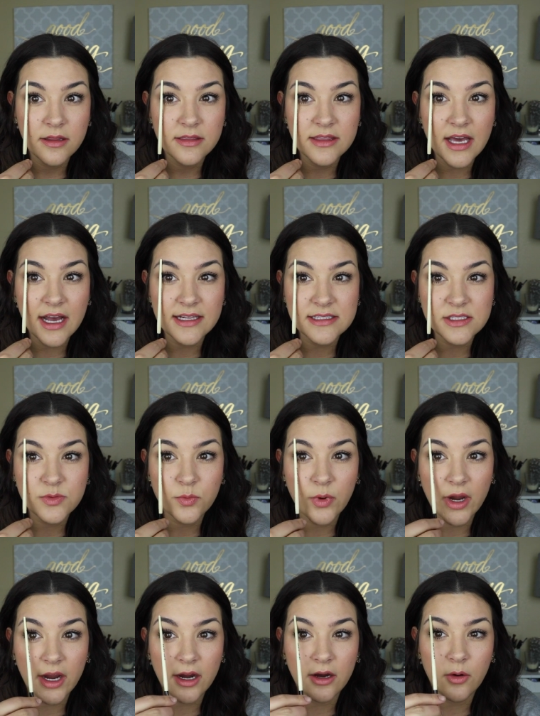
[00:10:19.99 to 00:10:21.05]
that's
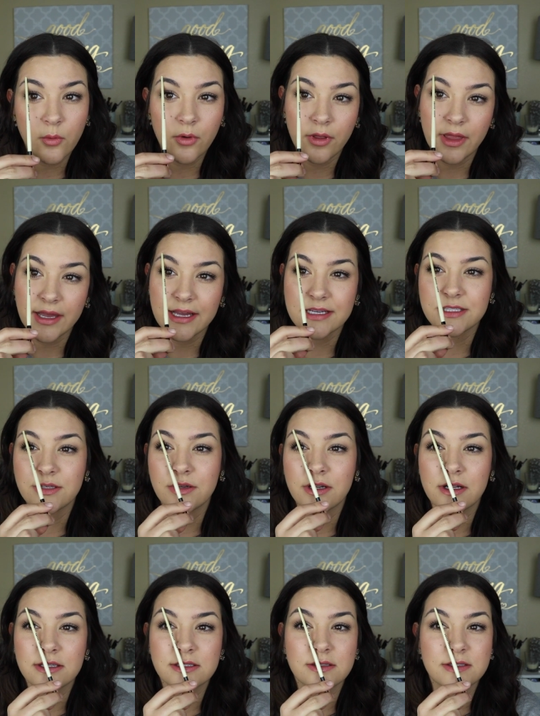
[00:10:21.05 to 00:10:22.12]
where, well, I guess you could
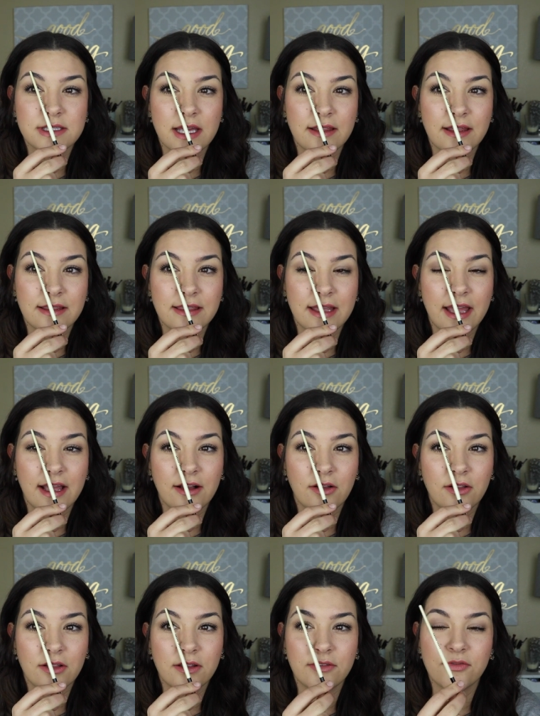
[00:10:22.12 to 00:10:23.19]
also say like the
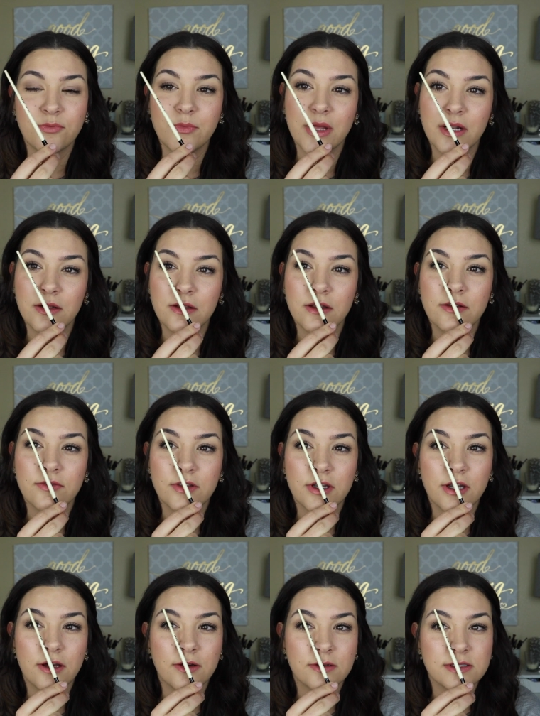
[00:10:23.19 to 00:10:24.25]
angle of middle of the
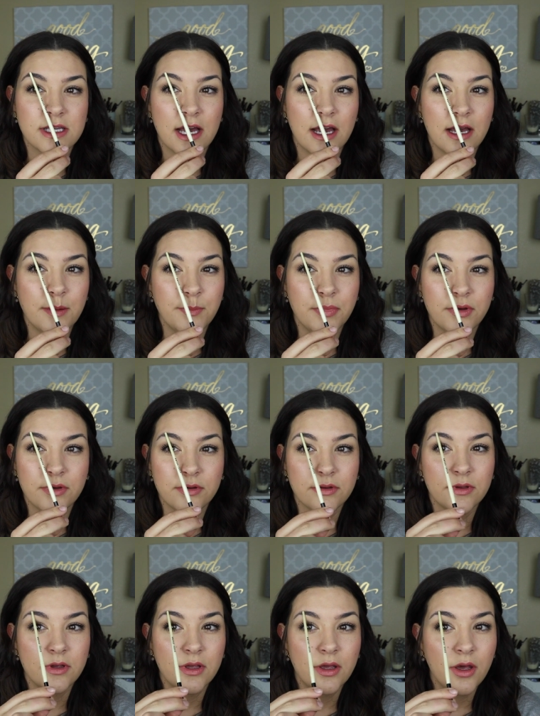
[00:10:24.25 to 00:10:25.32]
nose up
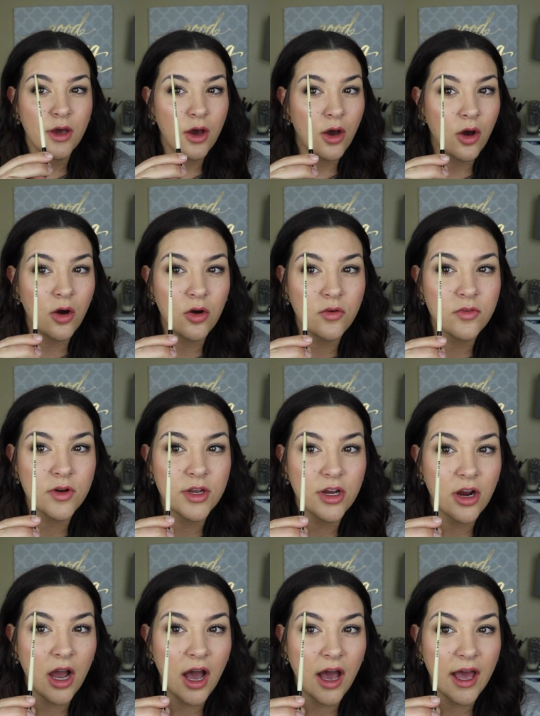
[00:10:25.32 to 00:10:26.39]
over
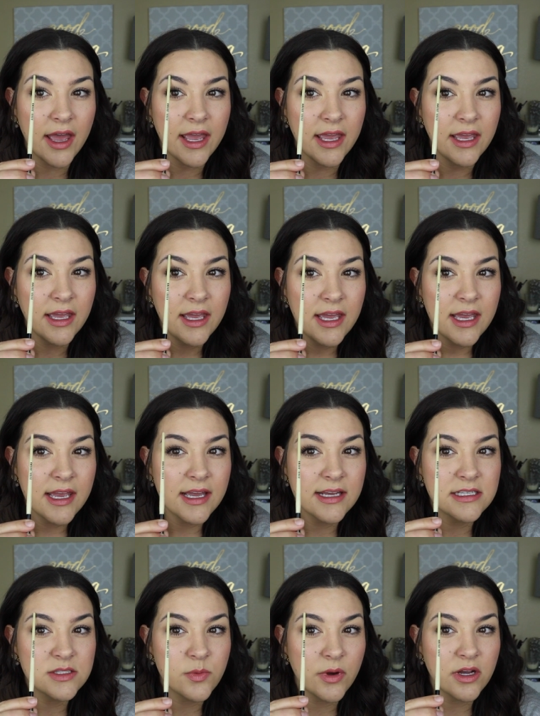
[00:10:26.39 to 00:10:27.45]
your eye
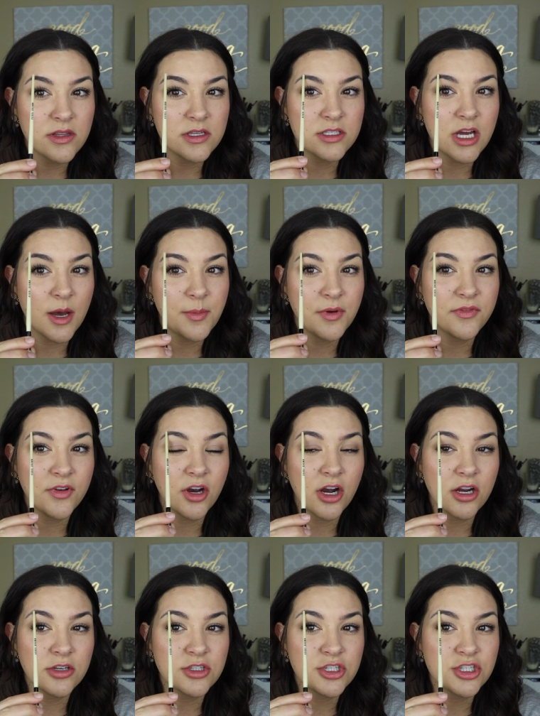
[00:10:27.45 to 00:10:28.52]
is where the top of your
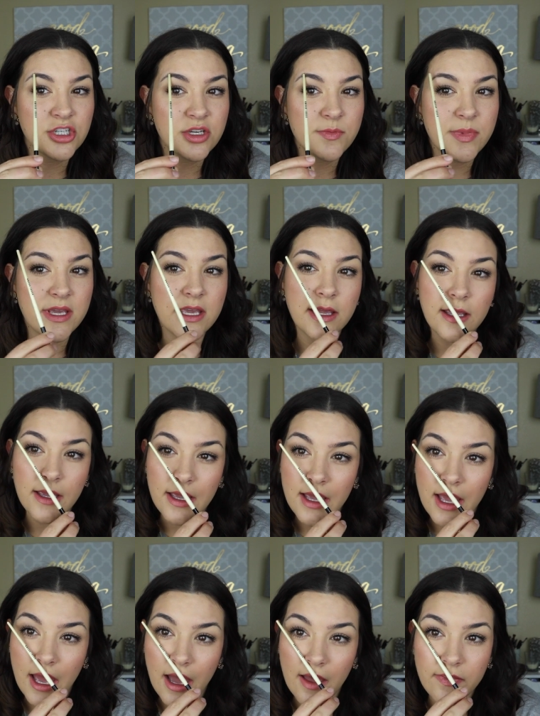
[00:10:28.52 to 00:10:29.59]
arch should be.
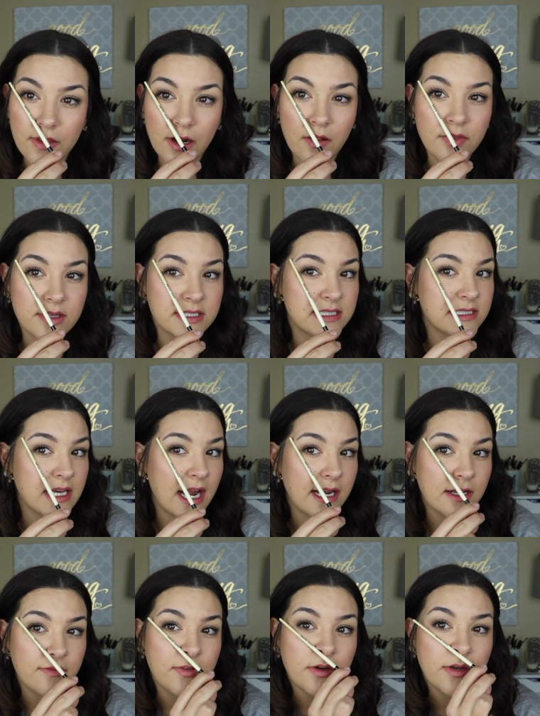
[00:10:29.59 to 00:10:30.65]
And then on the
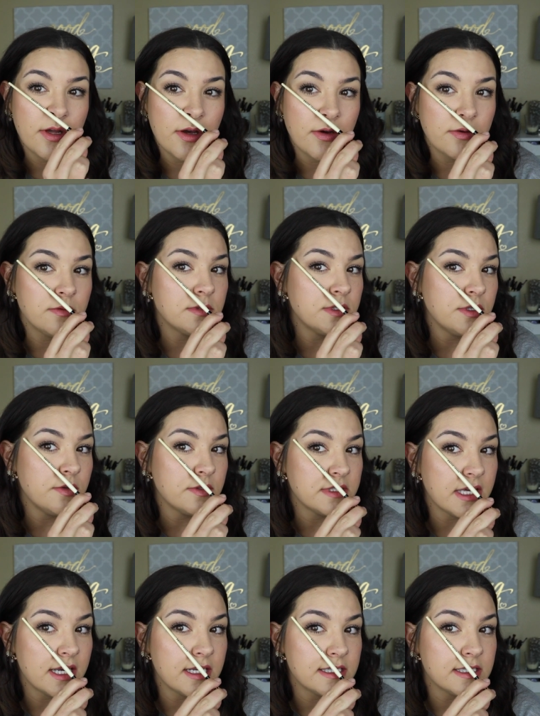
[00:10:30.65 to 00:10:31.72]
side of your nose, use
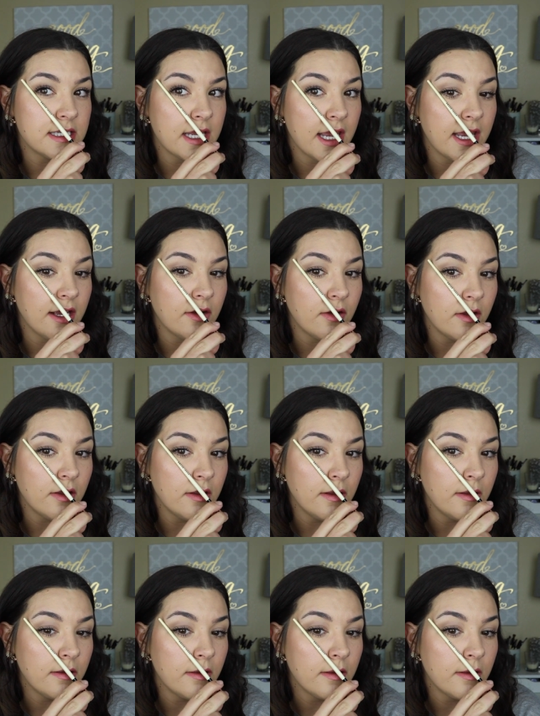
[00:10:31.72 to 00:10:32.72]
that as an angle